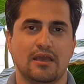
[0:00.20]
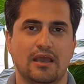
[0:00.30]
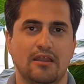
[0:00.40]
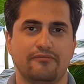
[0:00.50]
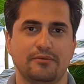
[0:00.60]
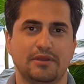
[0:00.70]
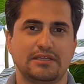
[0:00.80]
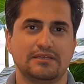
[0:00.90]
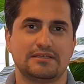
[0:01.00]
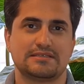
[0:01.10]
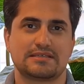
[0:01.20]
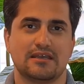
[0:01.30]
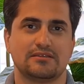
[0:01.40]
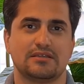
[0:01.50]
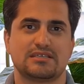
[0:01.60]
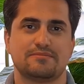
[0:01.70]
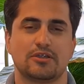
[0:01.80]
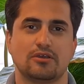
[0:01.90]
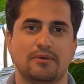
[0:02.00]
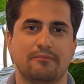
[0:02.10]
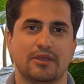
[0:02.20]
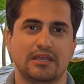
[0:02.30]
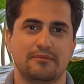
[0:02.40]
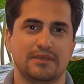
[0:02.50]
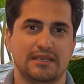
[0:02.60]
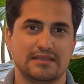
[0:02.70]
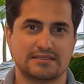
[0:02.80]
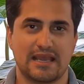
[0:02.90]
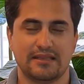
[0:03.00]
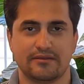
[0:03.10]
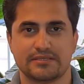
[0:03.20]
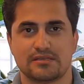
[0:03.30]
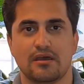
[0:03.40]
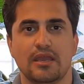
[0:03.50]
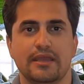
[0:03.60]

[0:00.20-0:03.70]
Hello everybody, this is Kian, the Smart Home, and my name is Ali Reza.